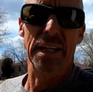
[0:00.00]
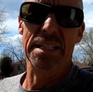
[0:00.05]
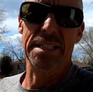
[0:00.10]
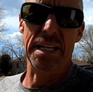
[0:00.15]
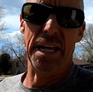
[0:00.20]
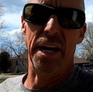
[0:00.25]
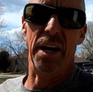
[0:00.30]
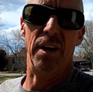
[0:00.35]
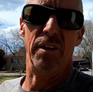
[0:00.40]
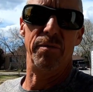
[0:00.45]
a
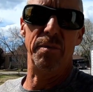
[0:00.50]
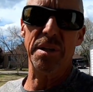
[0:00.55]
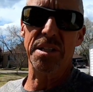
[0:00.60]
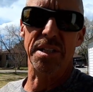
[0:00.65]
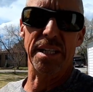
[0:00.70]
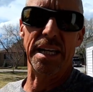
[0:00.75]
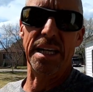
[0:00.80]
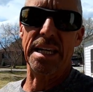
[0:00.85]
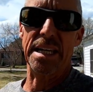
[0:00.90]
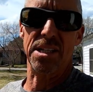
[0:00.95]
day off
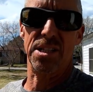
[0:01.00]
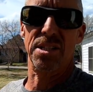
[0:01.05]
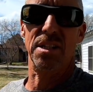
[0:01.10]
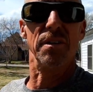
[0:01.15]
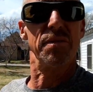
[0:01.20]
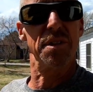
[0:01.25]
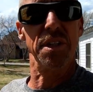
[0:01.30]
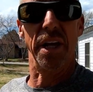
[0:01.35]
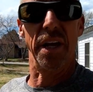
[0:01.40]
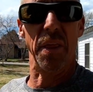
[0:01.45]
means I can get
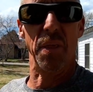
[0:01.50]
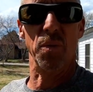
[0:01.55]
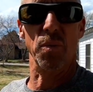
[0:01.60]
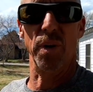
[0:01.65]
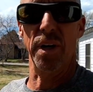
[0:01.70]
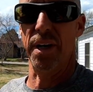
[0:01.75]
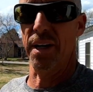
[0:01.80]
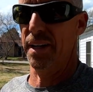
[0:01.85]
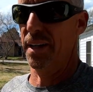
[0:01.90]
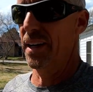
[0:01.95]
stuff done on the
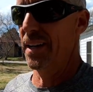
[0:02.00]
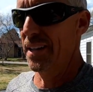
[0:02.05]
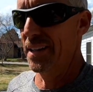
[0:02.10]
rig